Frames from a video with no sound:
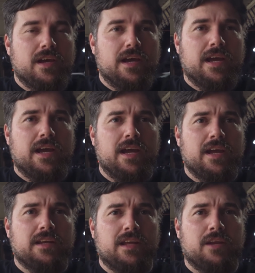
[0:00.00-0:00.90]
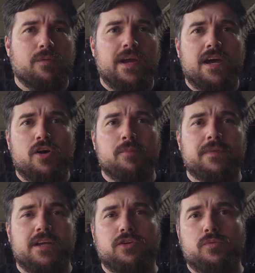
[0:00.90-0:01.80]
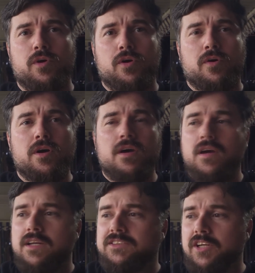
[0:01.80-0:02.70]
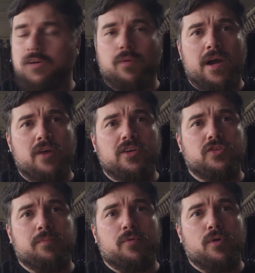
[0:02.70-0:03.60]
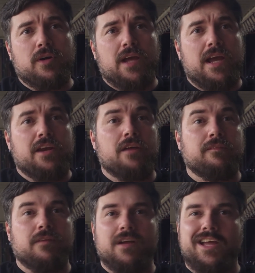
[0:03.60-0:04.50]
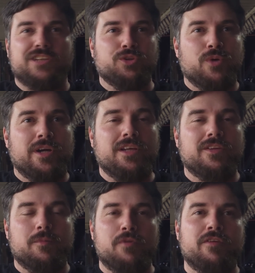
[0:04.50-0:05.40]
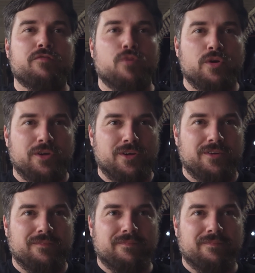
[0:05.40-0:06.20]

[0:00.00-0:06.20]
And anyway, I hope that you will stick around and support and enjoy the movie Voyeur.